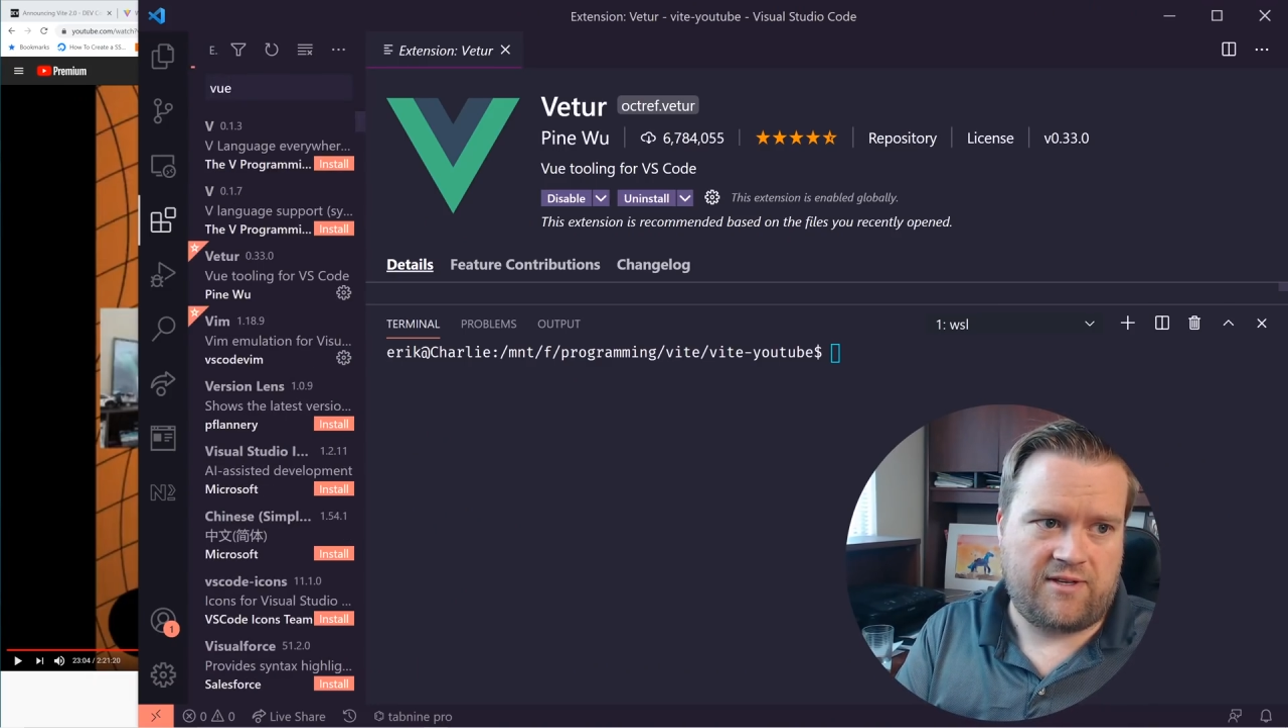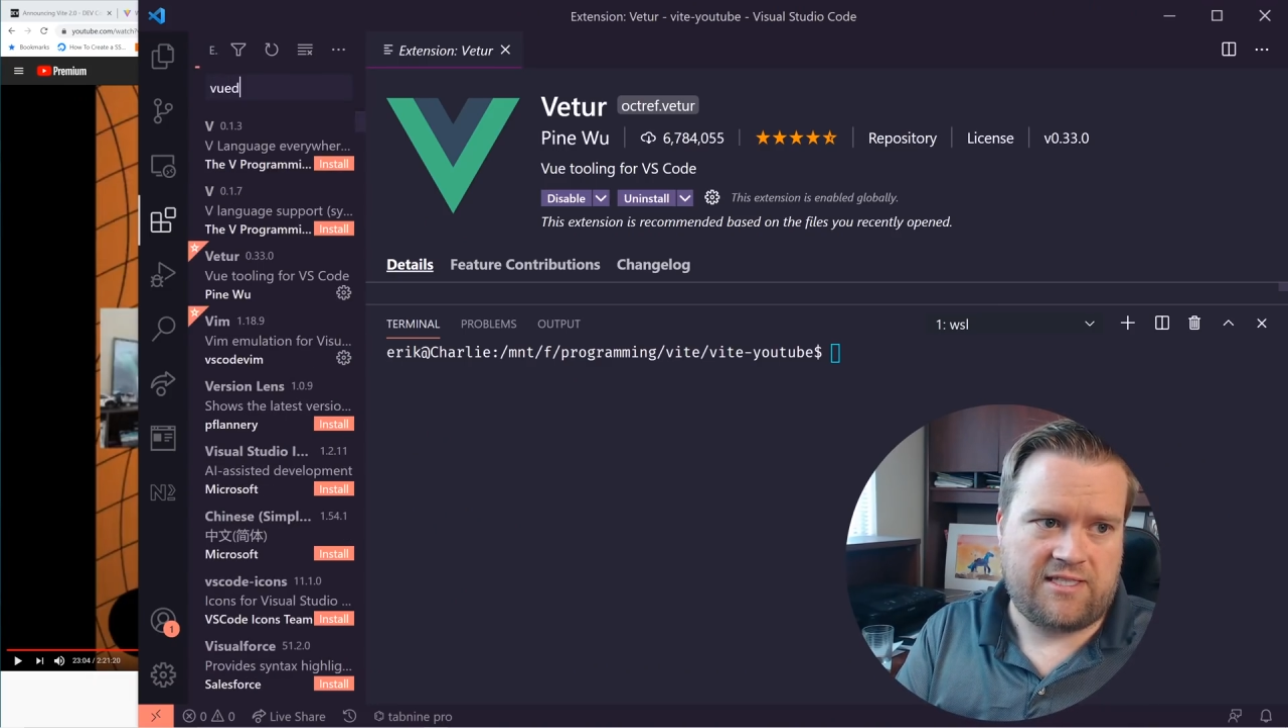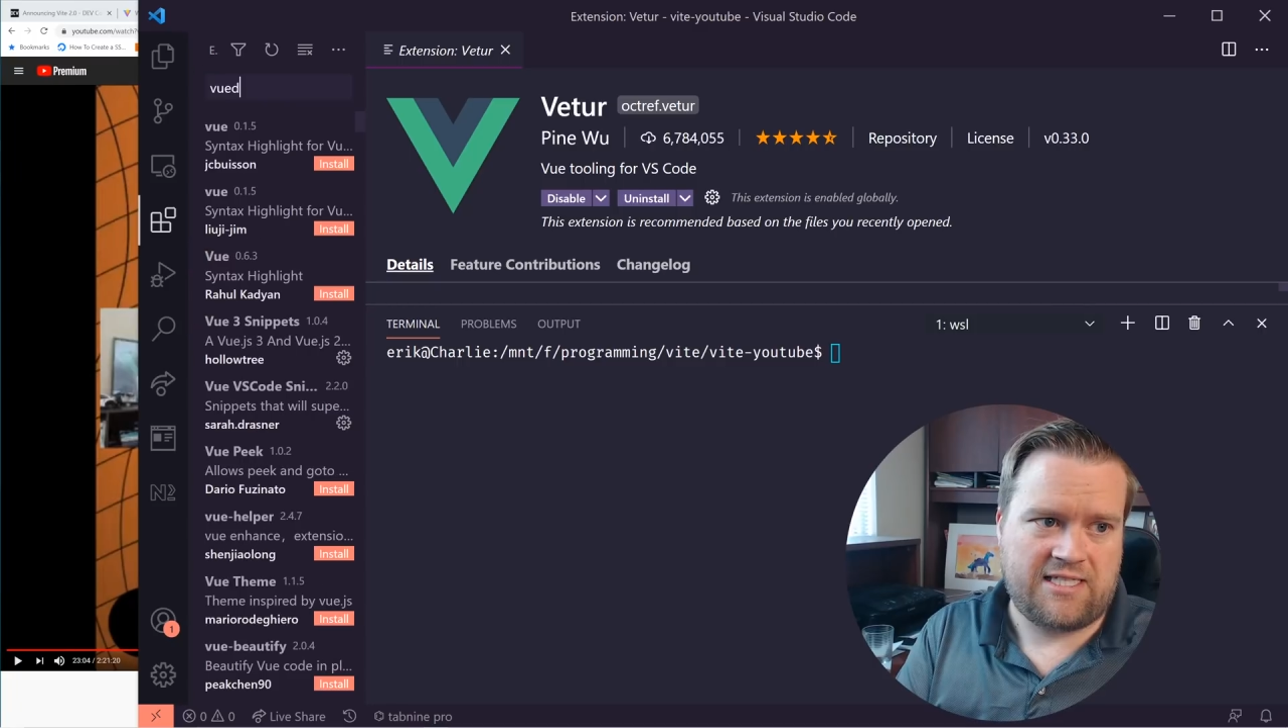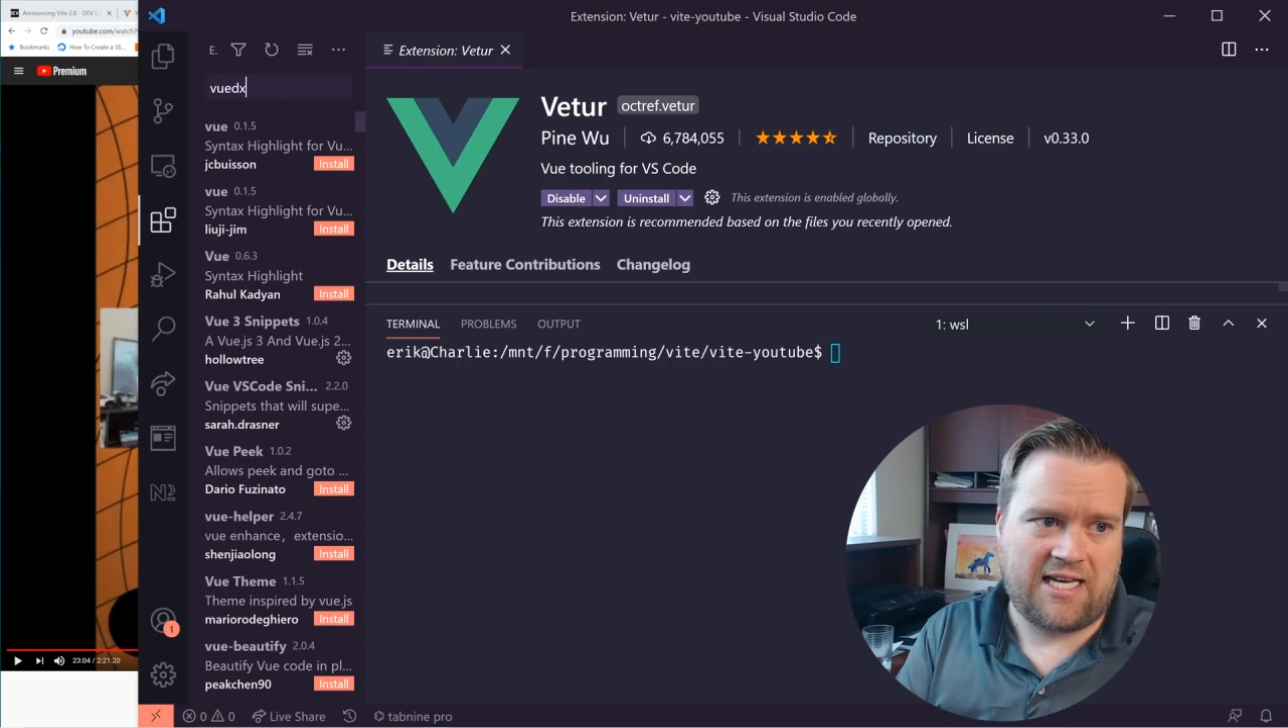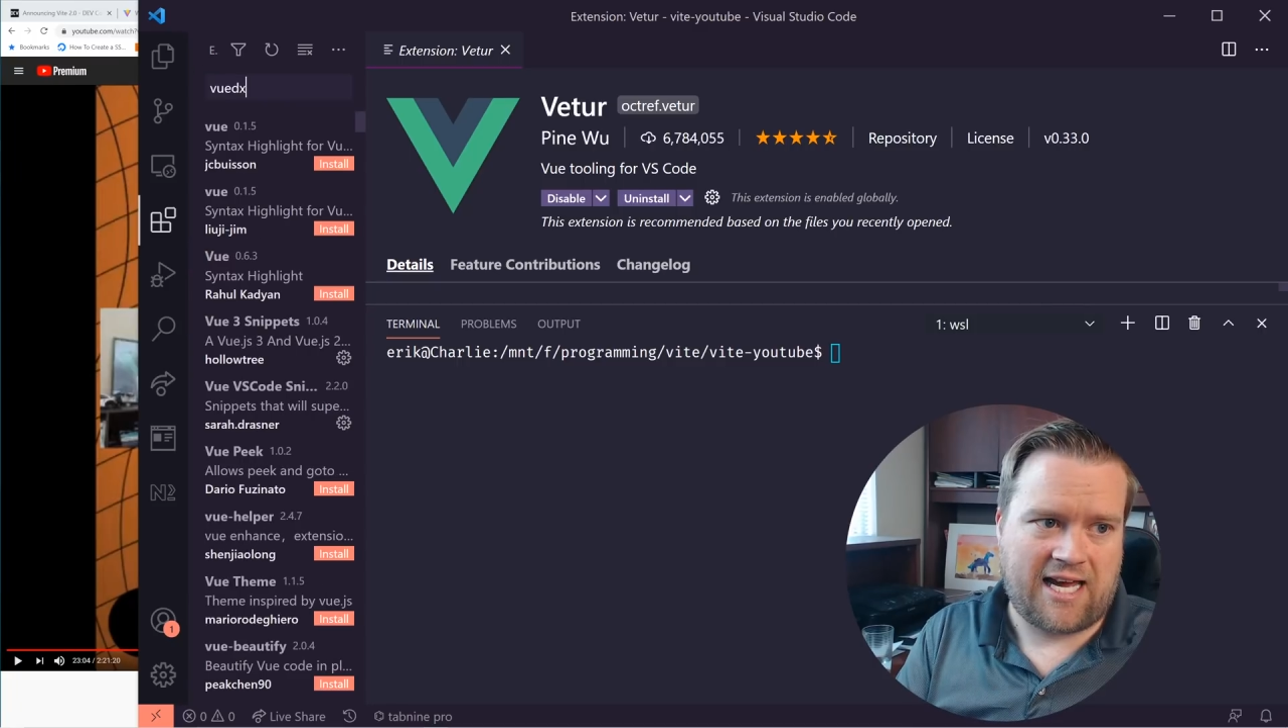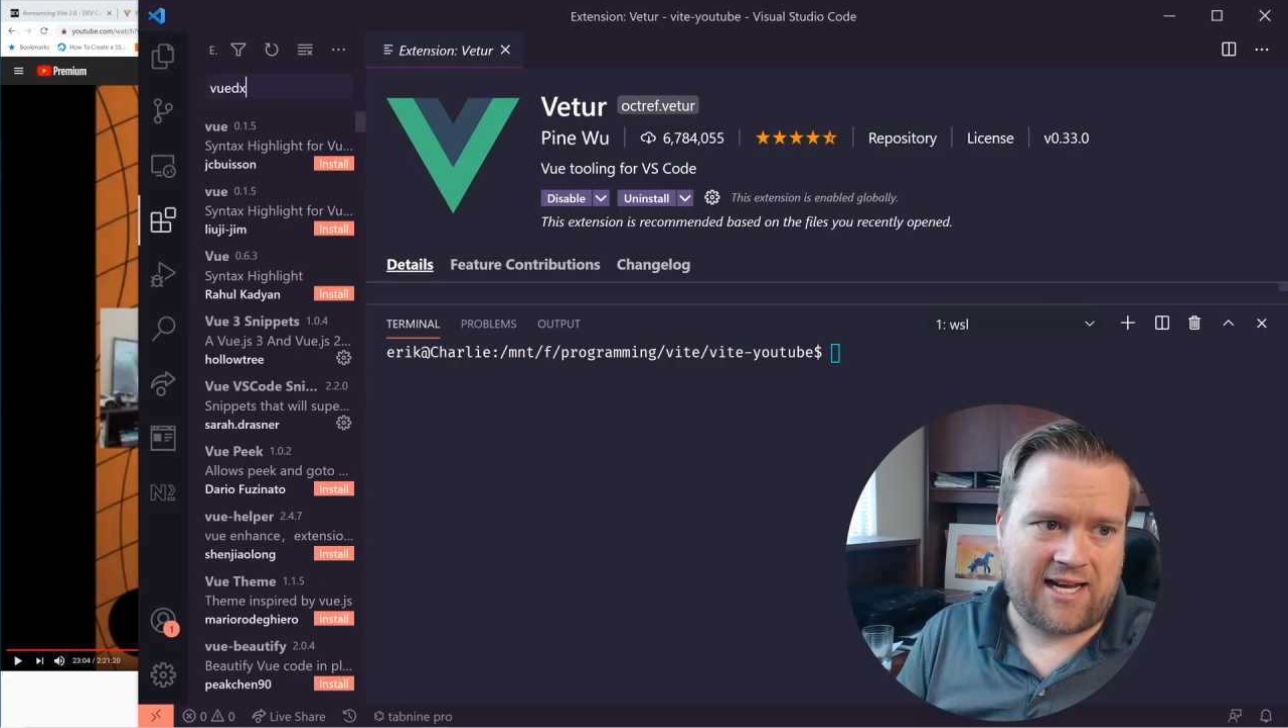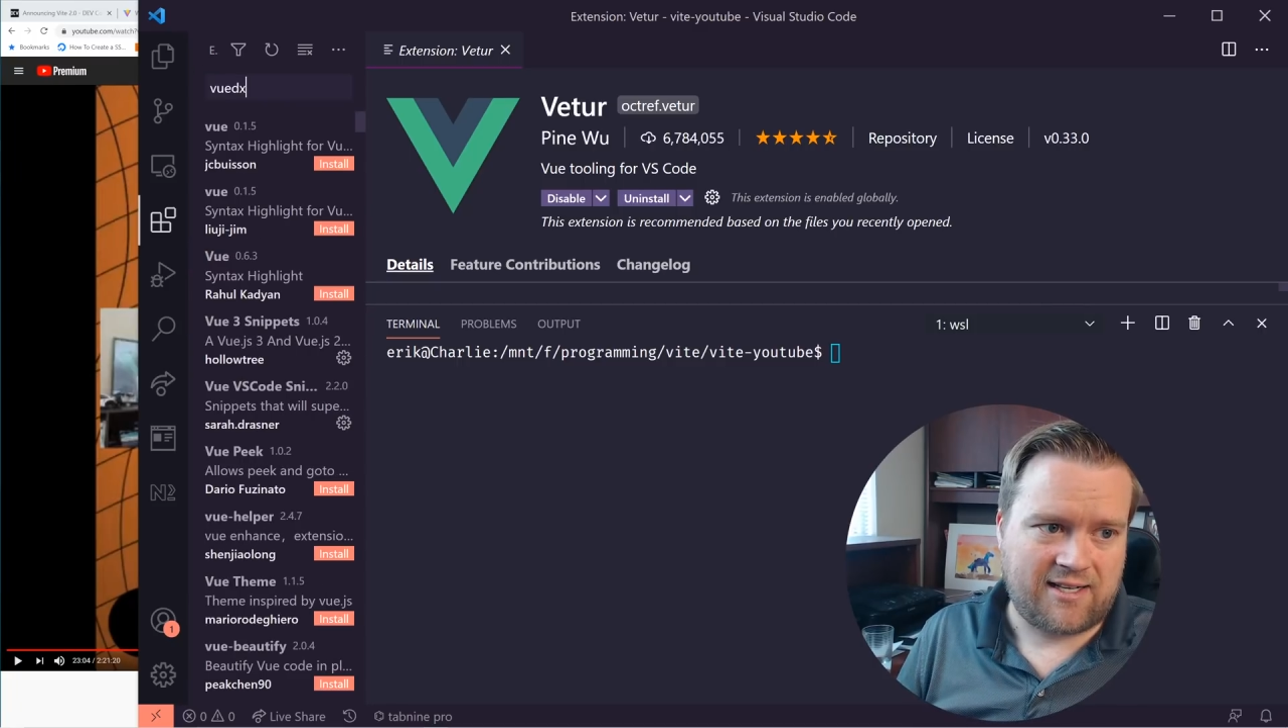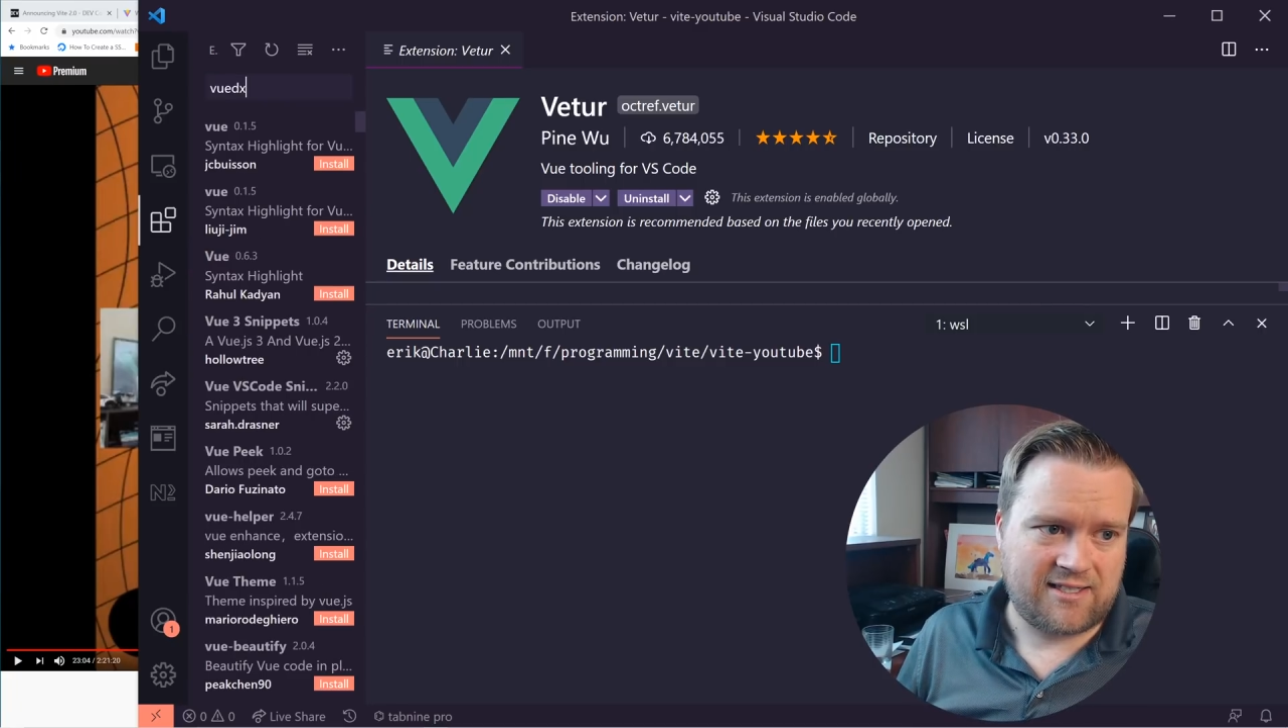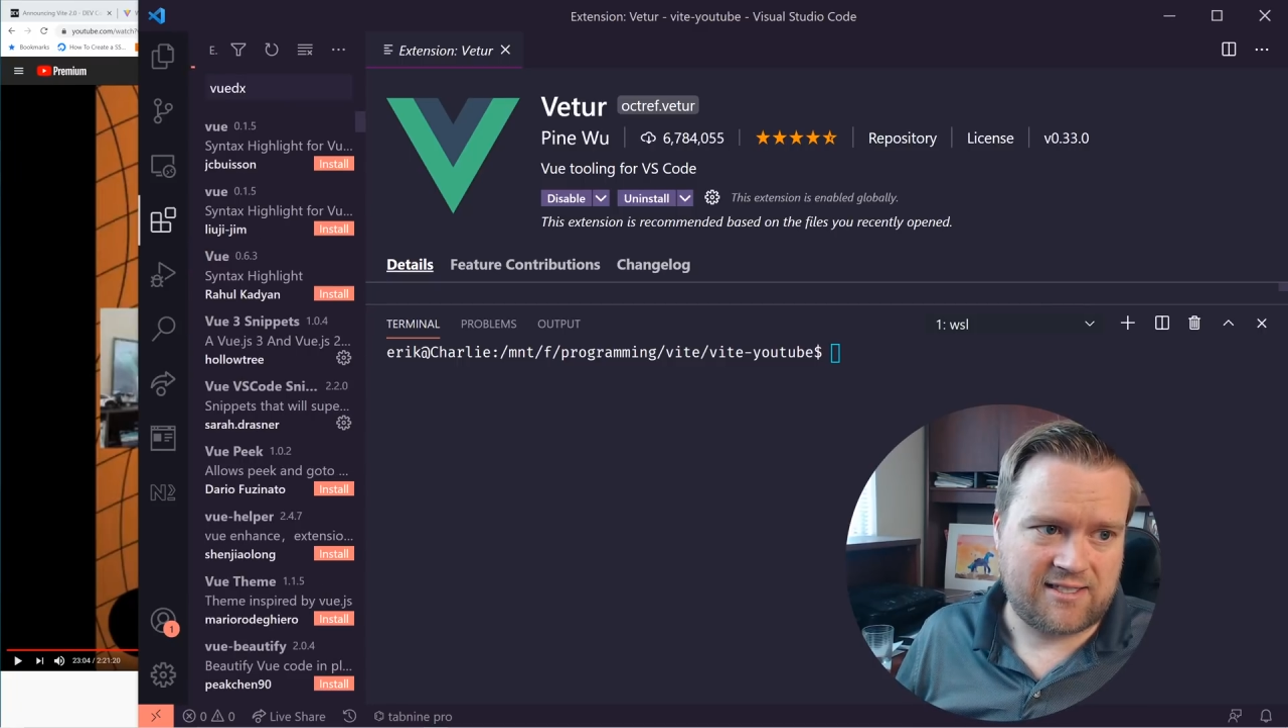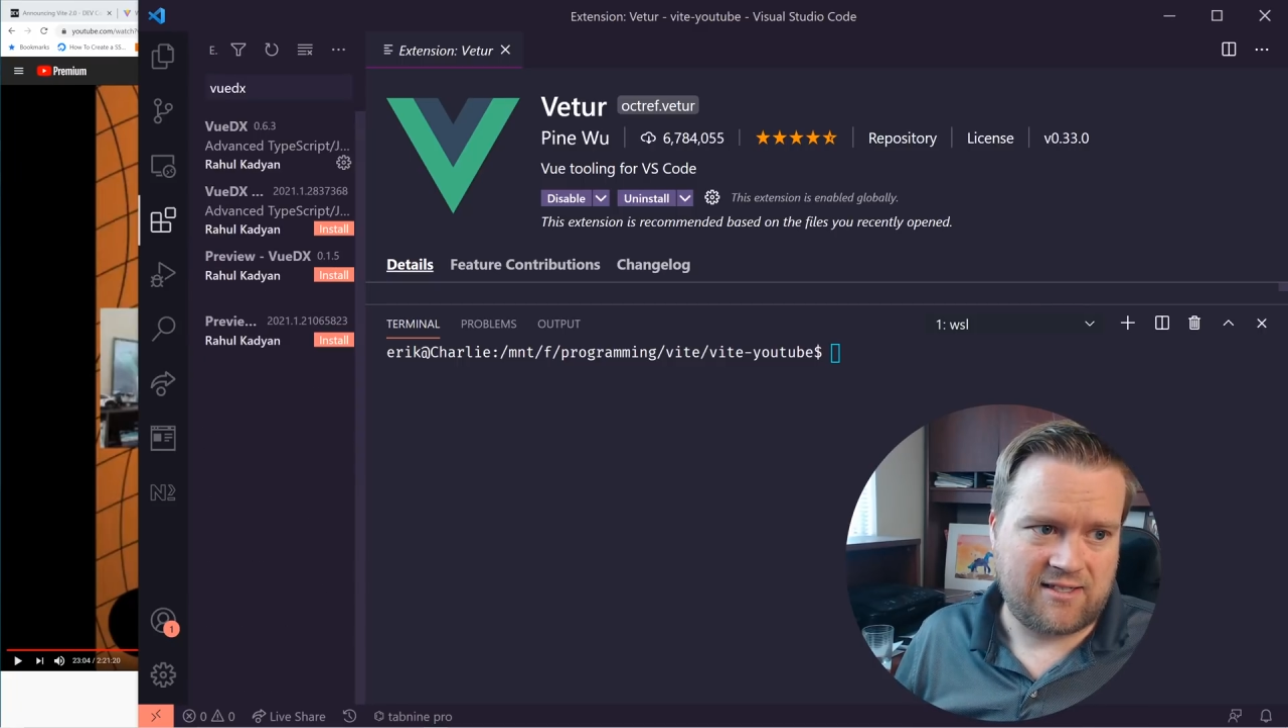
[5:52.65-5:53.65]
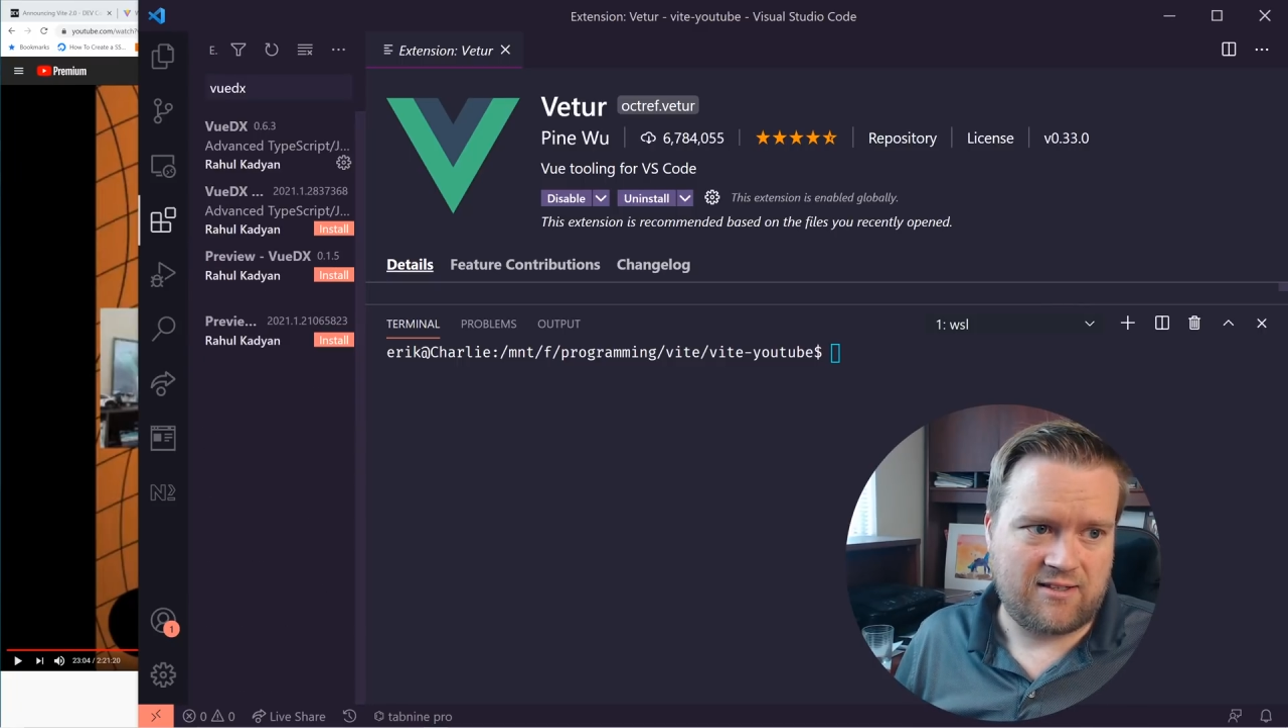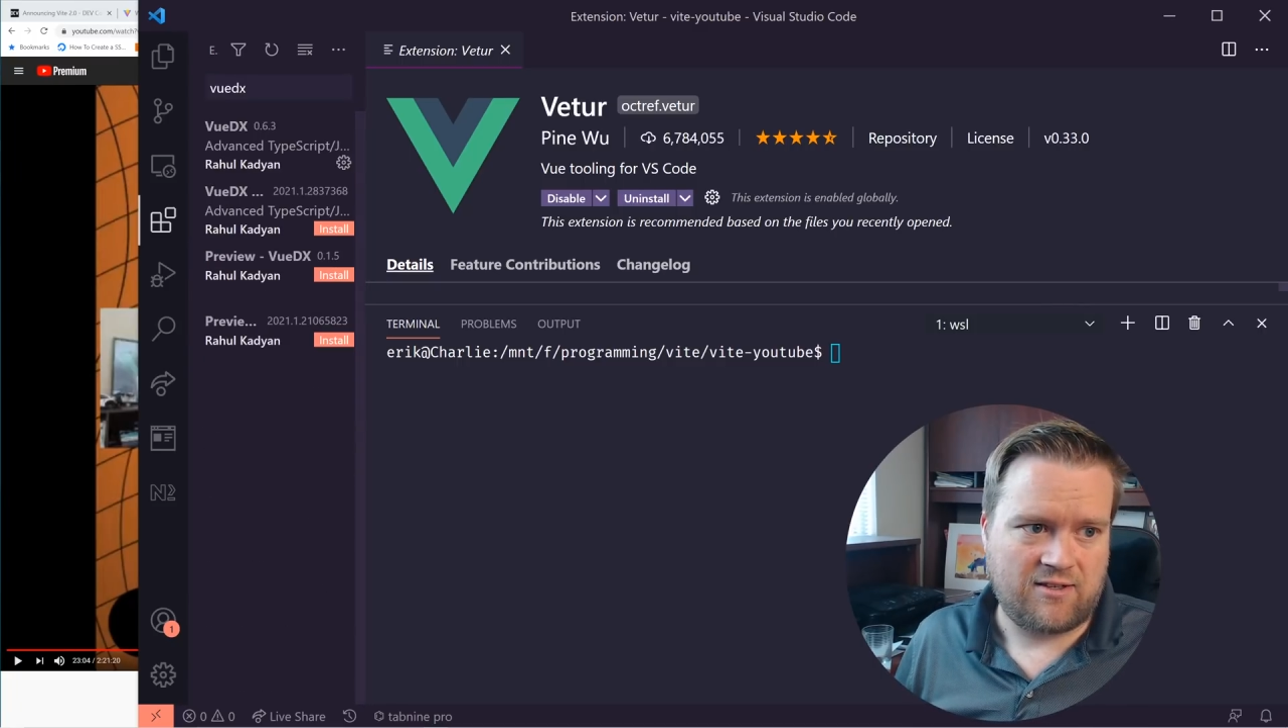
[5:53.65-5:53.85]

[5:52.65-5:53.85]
DX,